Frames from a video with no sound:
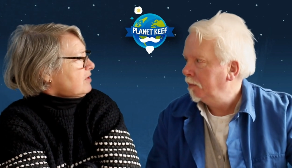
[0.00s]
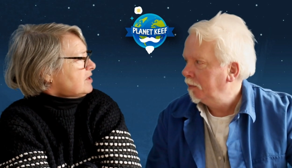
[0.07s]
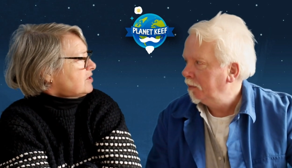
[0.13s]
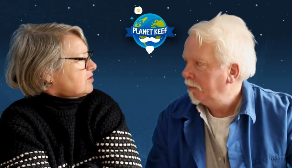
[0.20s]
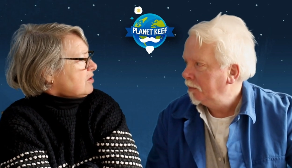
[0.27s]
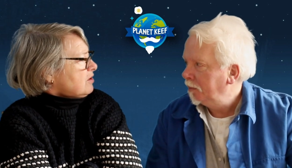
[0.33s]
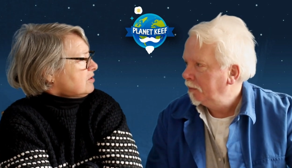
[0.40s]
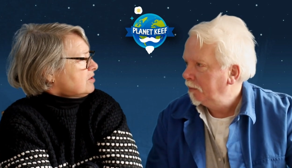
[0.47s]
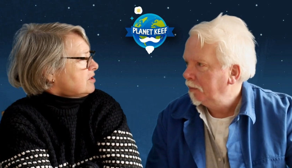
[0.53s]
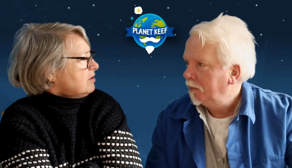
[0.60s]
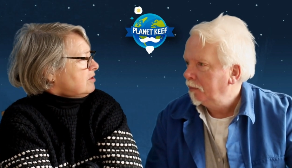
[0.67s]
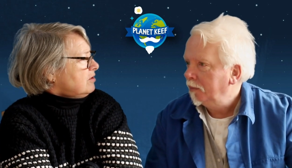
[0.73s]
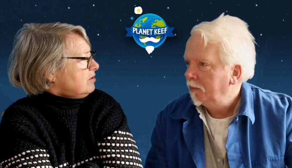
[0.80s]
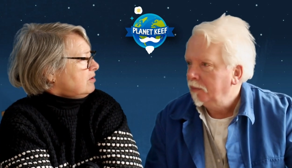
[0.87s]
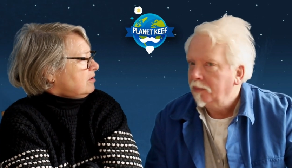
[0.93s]
Speaker 1: restaurant?
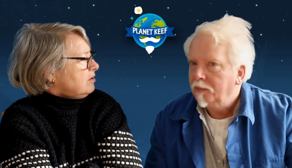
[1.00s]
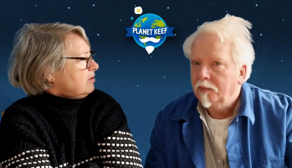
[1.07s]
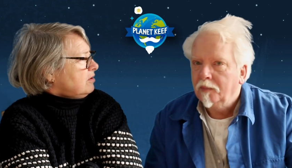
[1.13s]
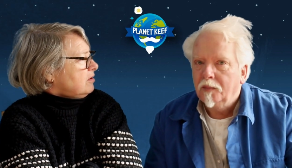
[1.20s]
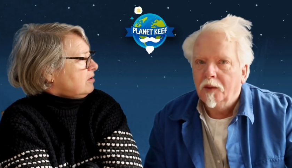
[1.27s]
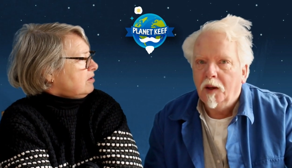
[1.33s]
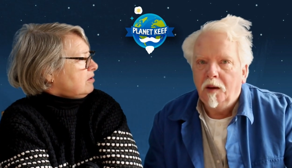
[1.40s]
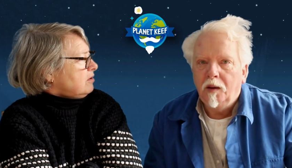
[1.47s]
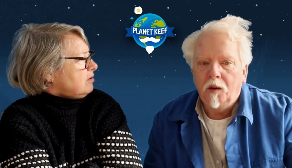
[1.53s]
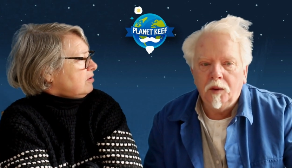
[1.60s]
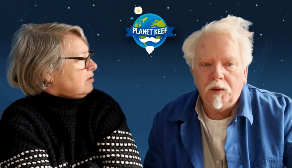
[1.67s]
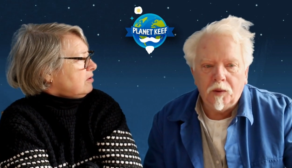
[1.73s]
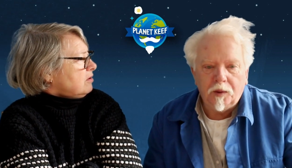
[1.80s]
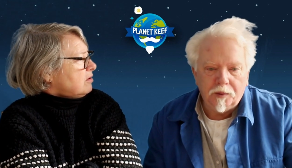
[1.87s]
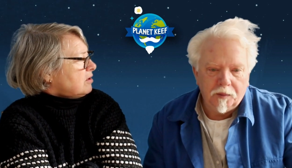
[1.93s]
Speaker 2: Oh
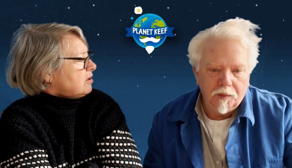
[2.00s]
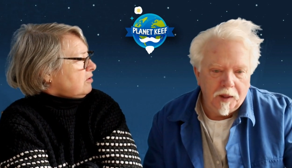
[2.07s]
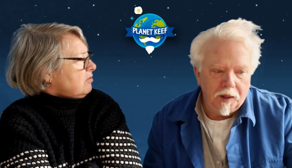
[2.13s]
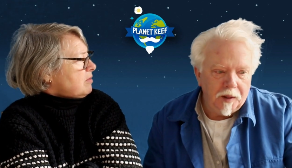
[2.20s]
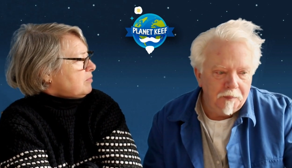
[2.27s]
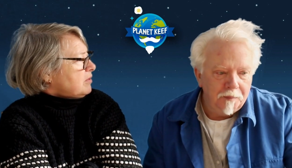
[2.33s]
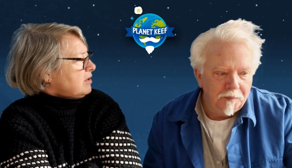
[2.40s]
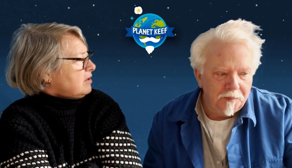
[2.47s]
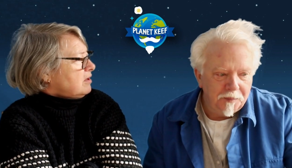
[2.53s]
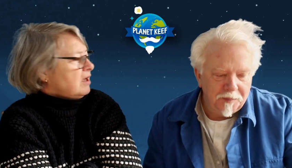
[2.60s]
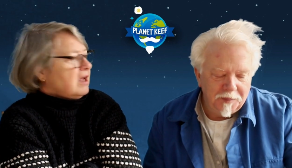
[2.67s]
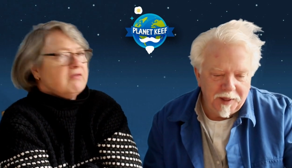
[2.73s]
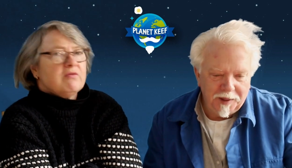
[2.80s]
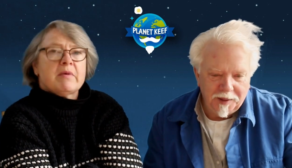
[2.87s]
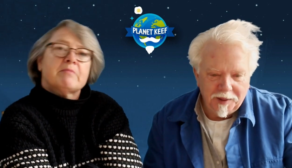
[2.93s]
Lord!
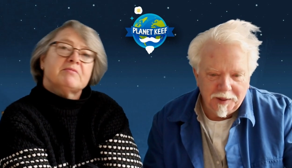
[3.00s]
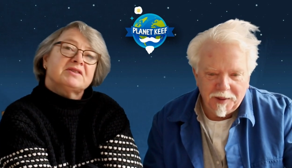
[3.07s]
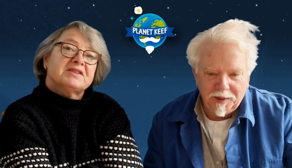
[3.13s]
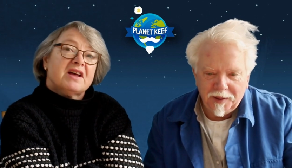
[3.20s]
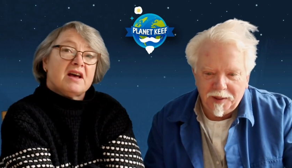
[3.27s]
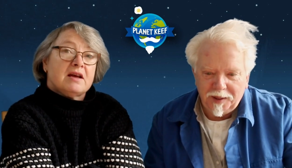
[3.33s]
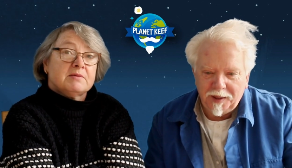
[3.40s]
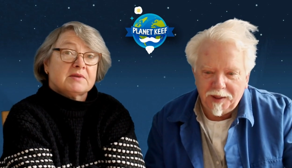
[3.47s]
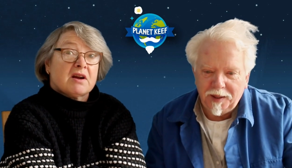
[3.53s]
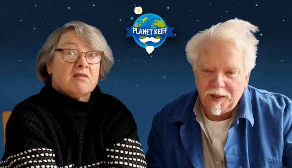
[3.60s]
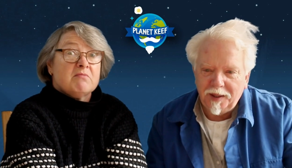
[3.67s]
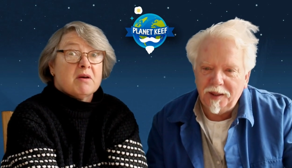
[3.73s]
Speaker 1: He remembers names. I